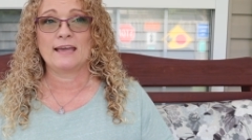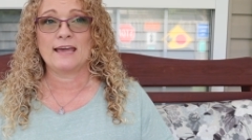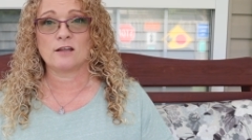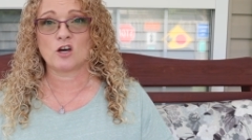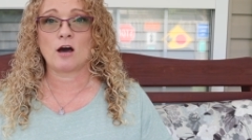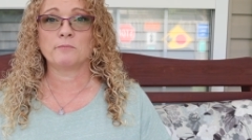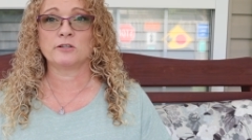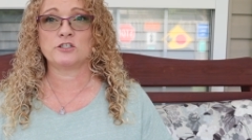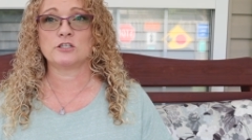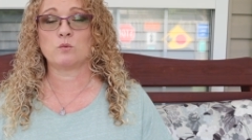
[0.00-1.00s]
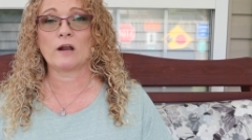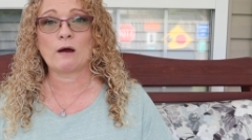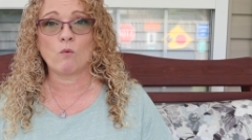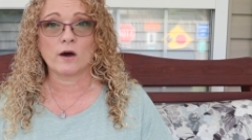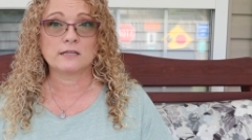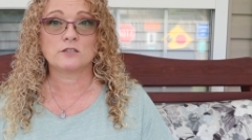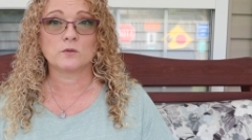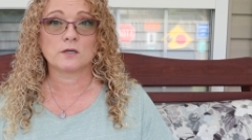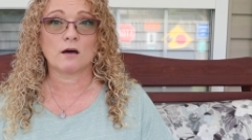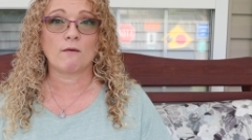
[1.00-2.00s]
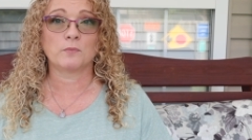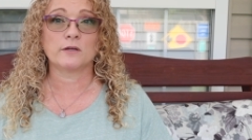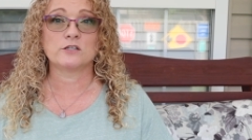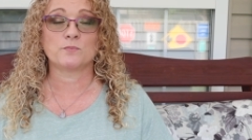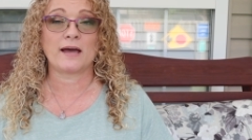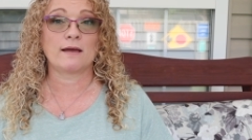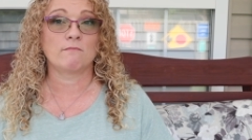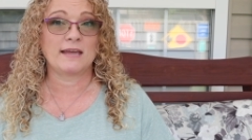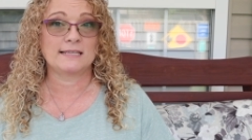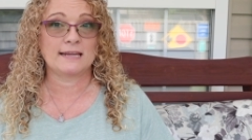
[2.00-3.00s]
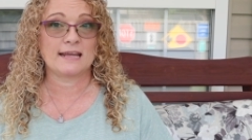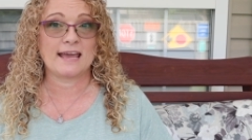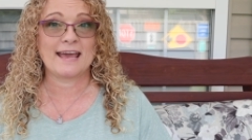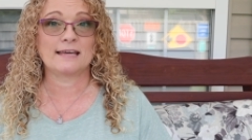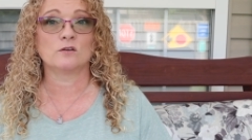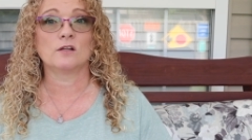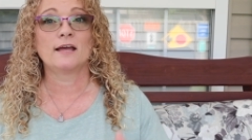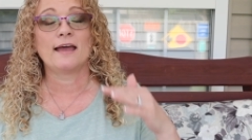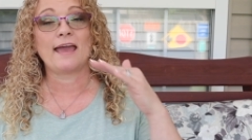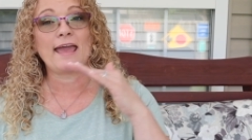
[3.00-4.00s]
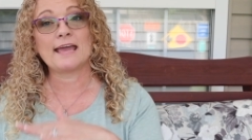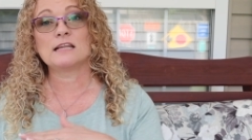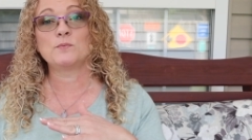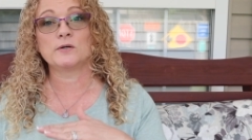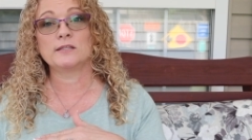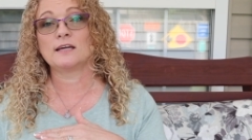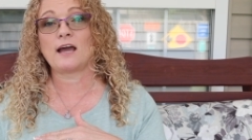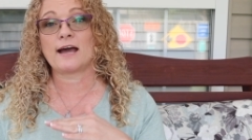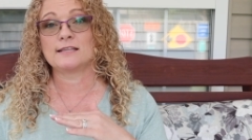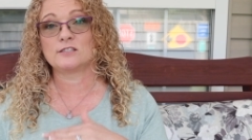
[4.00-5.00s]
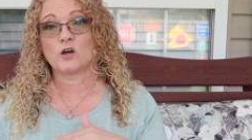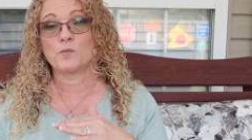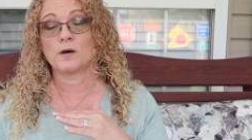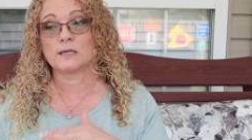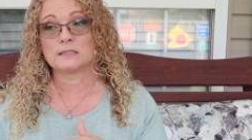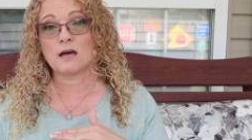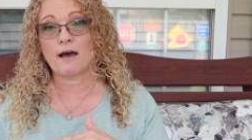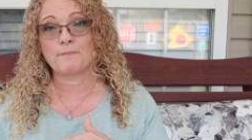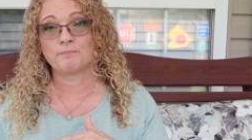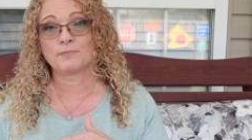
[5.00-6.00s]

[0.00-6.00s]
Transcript: It accomplishes what I wanted to accomplish by maintaining a handle and putting the guide scope on top.